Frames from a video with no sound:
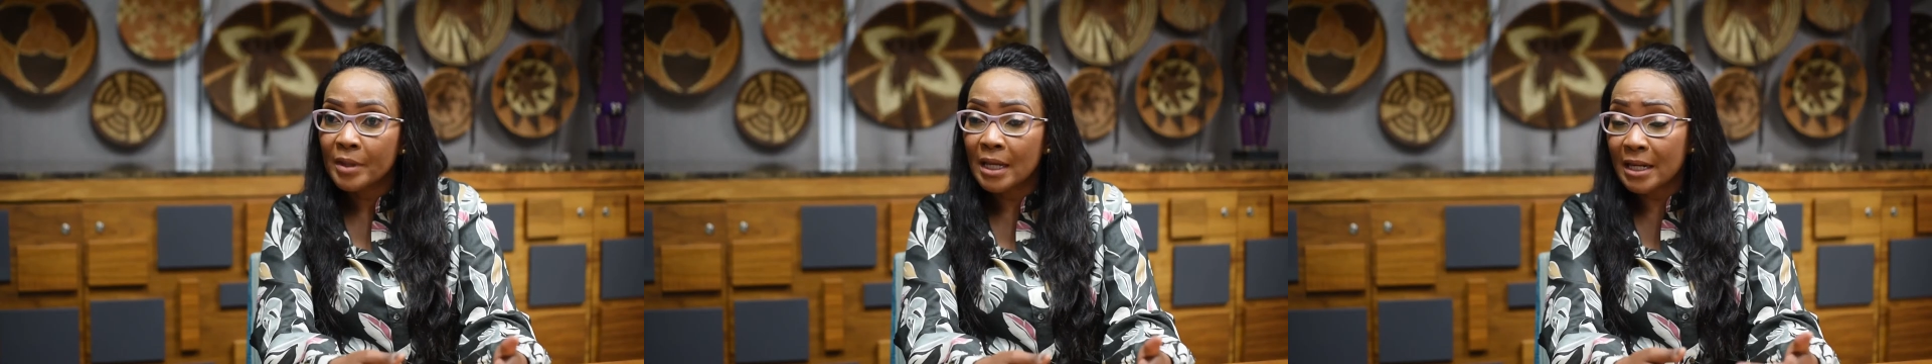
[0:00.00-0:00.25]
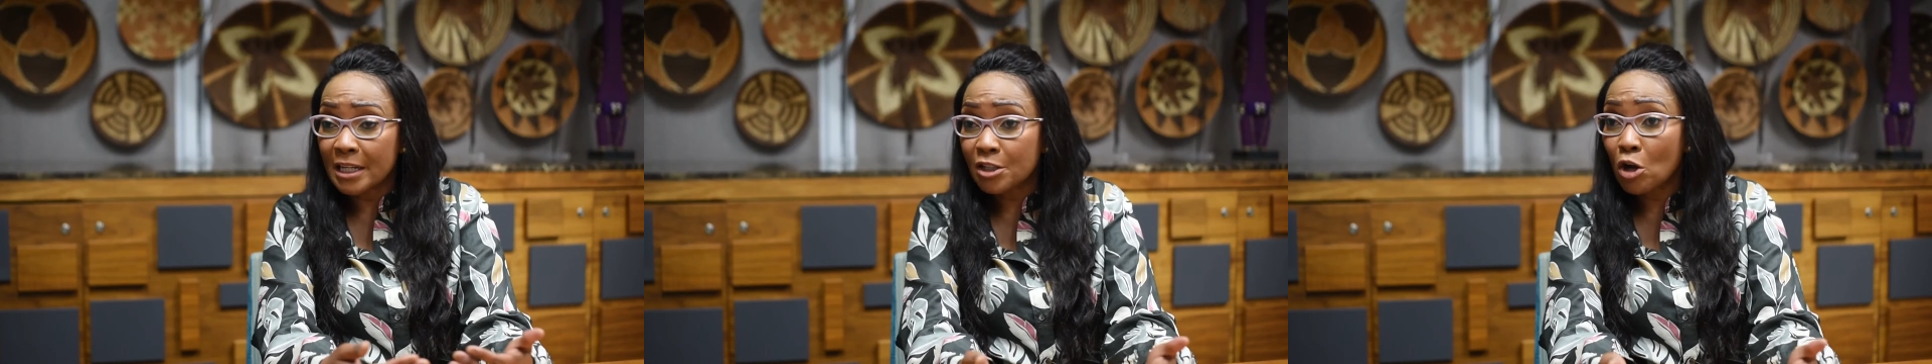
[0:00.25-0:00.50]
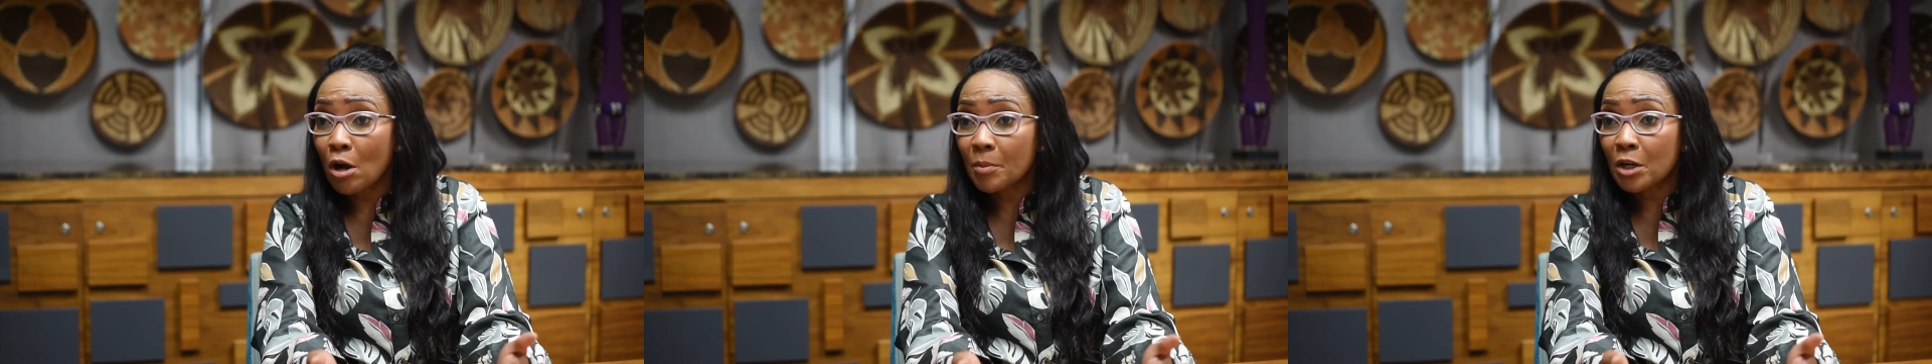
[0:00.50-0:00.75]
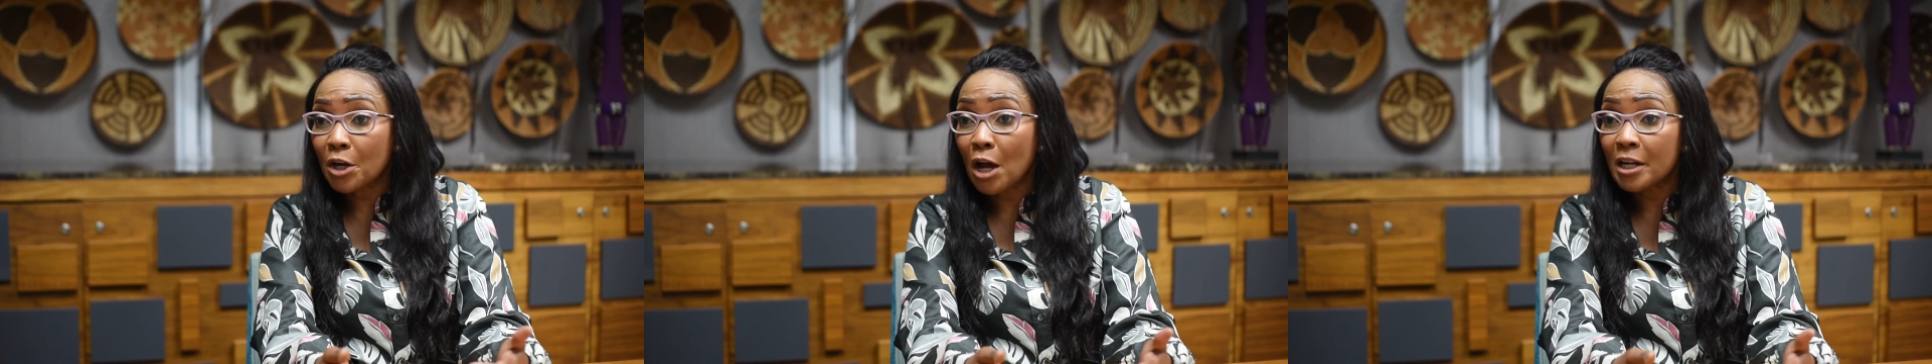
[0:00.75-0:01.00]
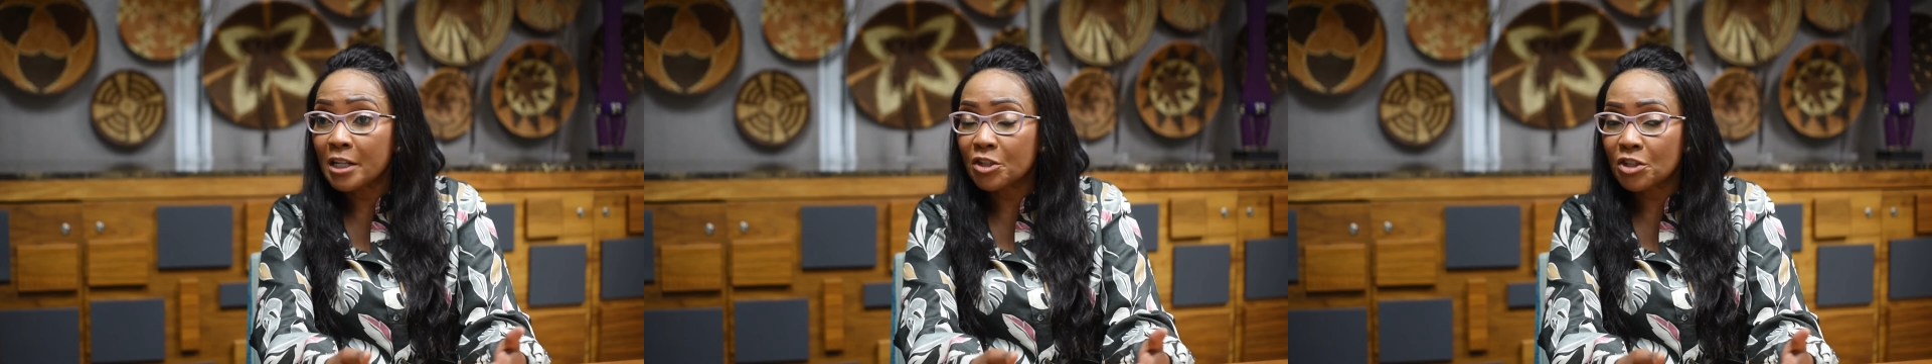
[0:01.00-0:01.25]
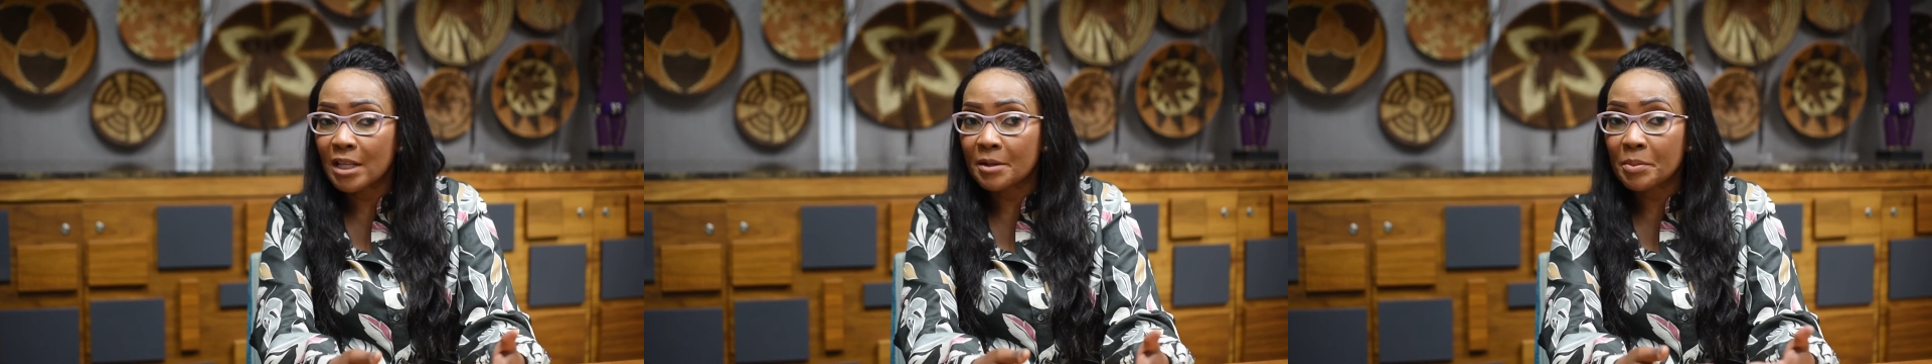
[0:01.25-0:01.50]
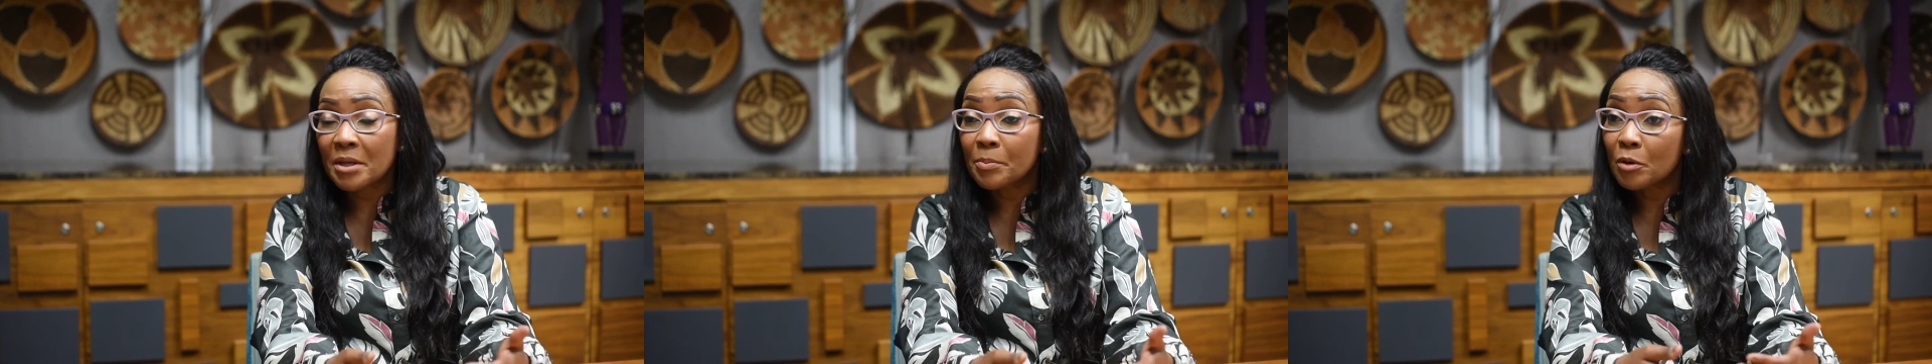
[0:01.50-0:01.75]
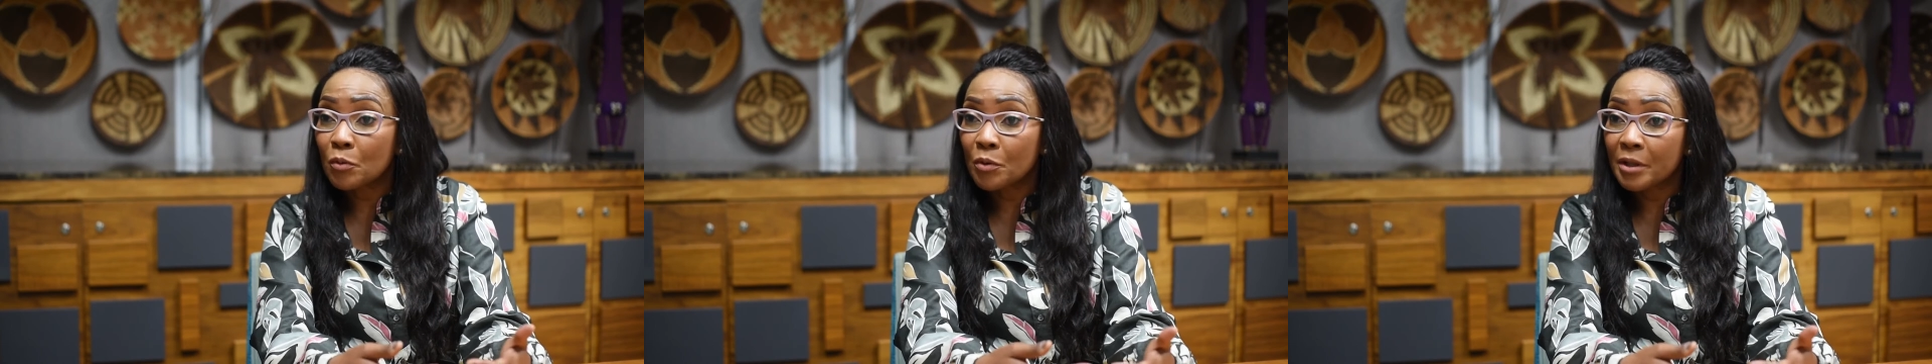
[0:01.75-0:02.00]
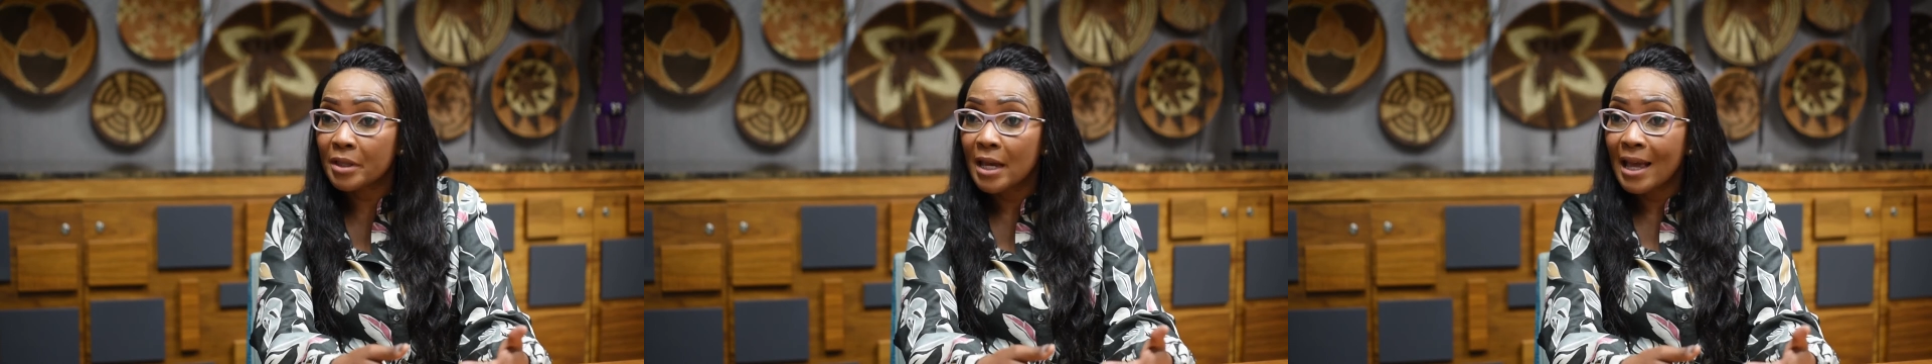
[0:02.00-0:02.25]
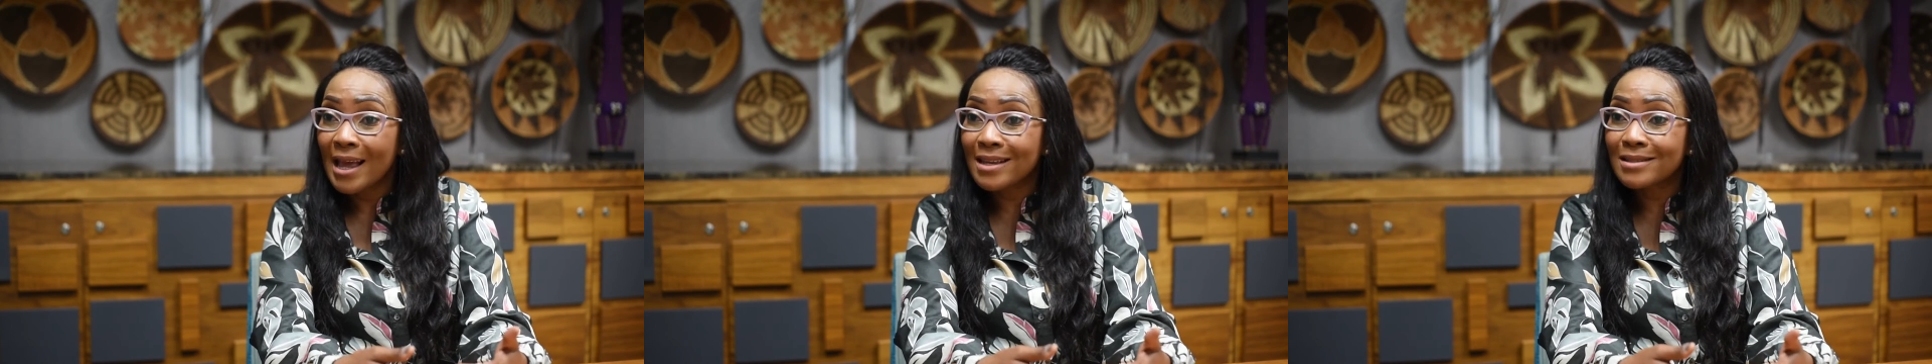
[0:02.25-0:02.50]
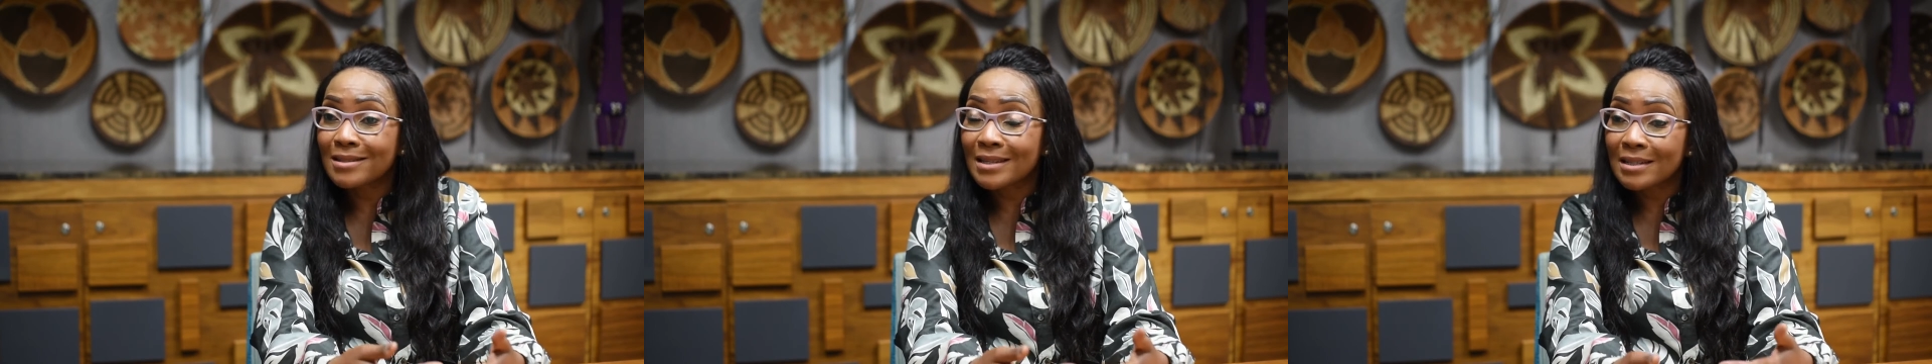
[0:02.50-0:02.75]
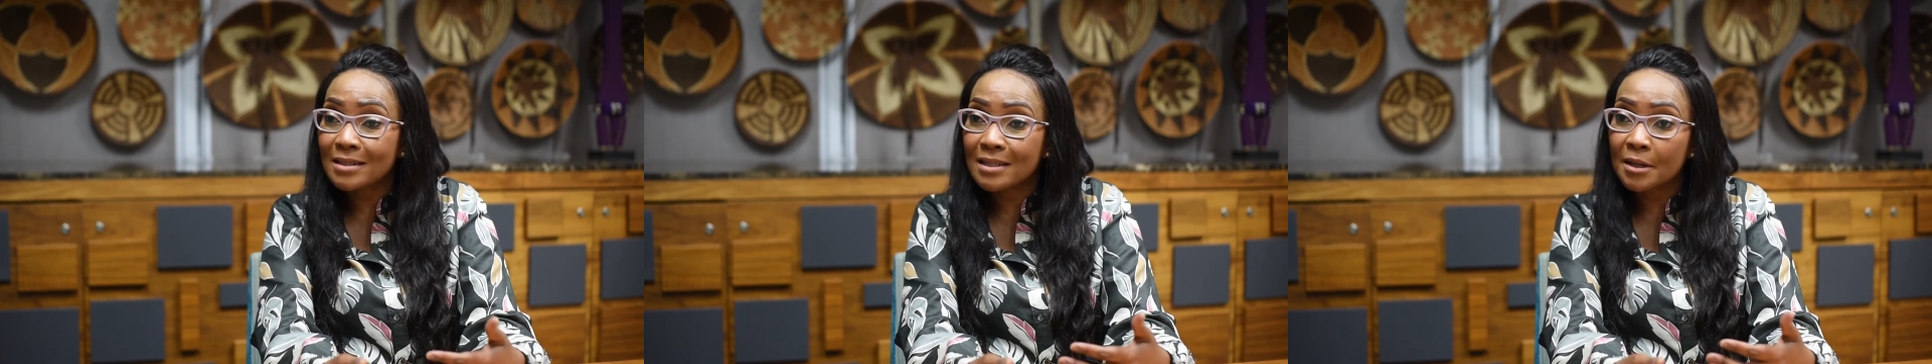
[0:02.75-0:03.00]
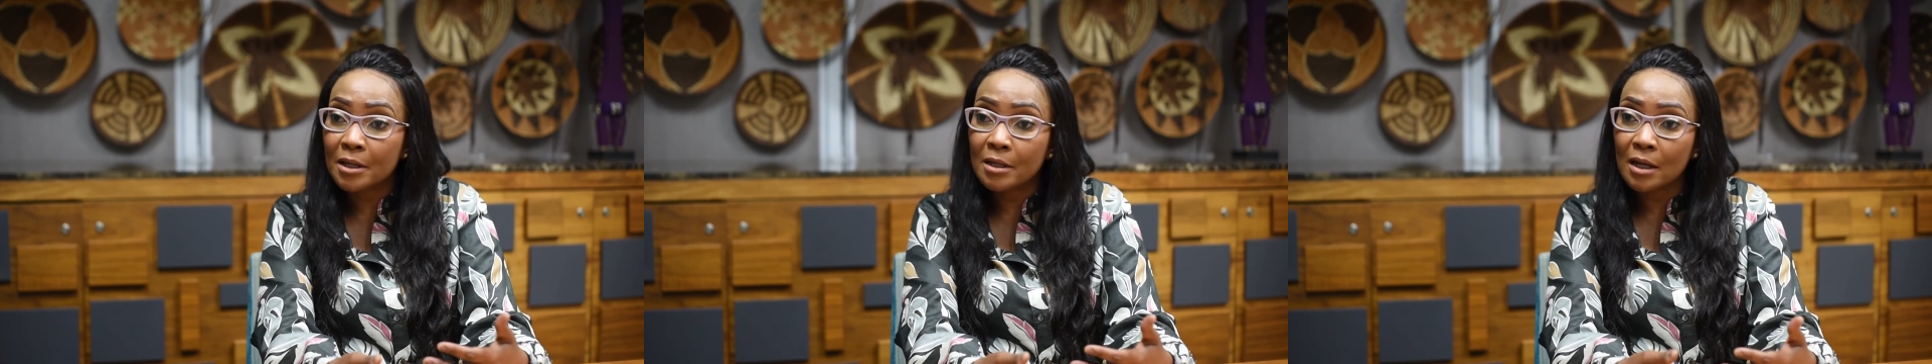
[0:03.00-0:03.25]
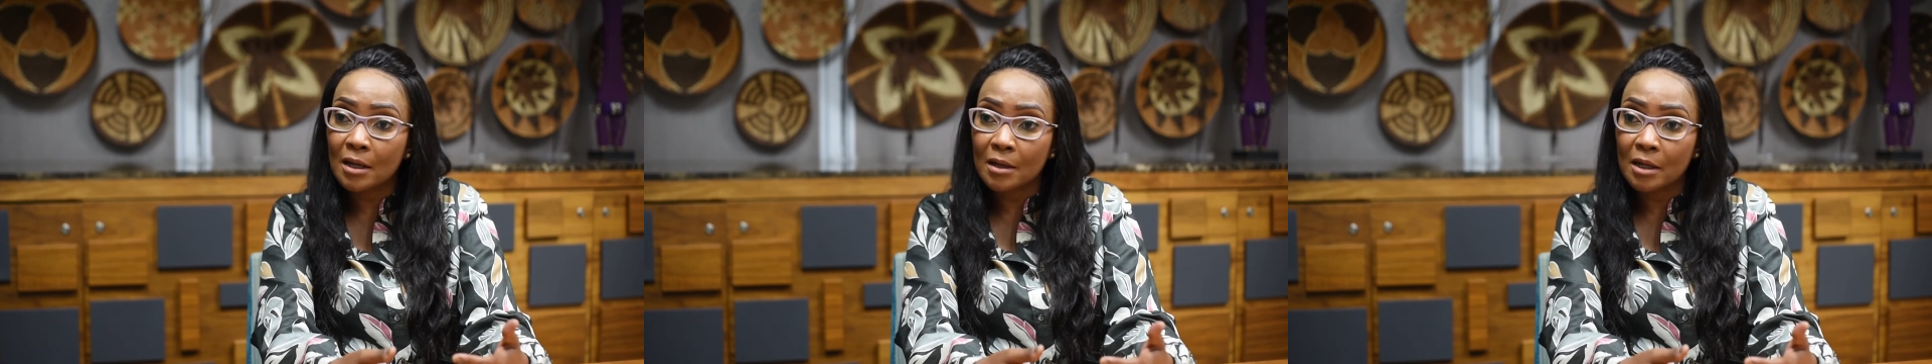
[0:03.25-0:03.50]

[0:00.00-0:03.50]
it is common knowledge that people with existing